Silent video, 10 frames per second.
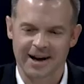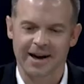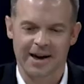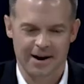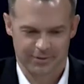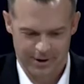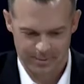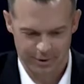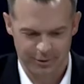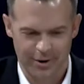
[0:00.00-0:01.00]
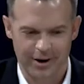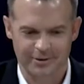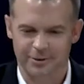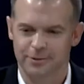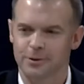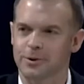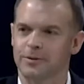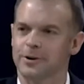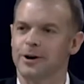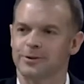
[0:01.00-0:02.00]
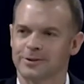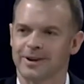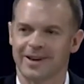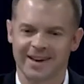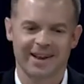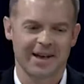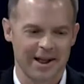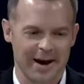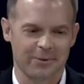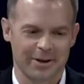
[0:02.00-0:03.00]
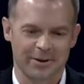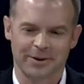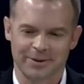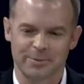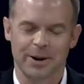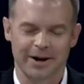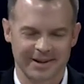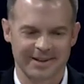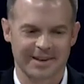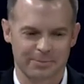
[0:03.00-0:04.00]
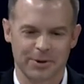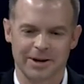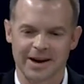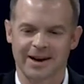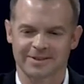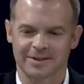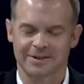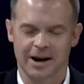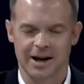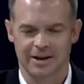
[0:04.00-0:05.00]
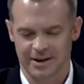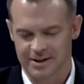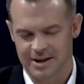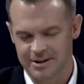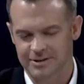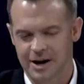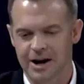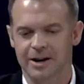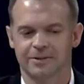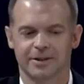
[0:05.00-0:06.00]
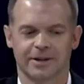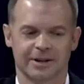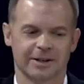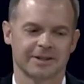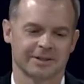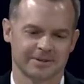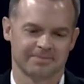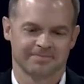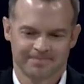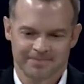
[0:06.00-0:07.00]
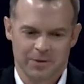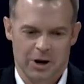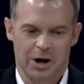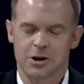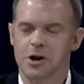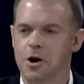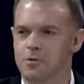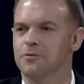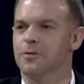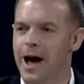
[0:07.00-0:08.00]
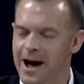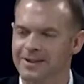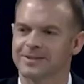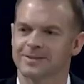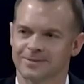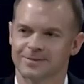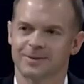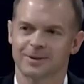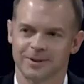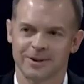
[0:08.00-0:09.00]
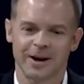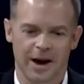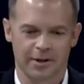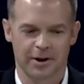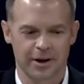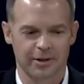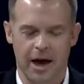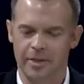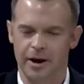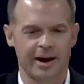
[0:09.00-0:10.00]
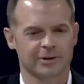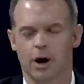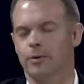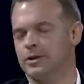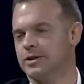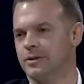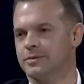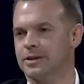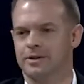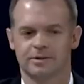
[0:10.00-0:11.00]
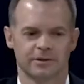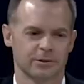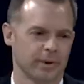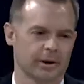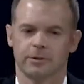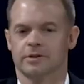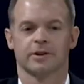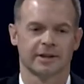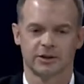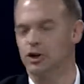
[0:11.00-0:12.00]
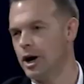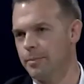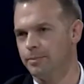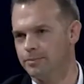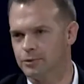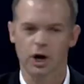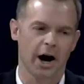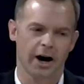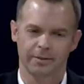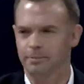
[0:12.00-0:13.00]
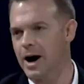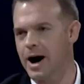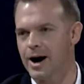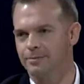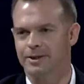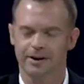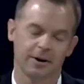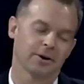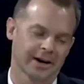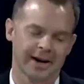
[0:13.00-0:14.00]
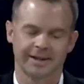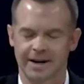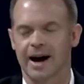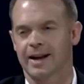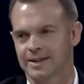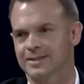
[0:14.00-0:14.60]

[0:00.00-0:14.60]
I have come across a few of those. yes, it's kind of it is kind of a known fact. And it's always something ubiquitous, like Jim, John, Bob. Okay, got it.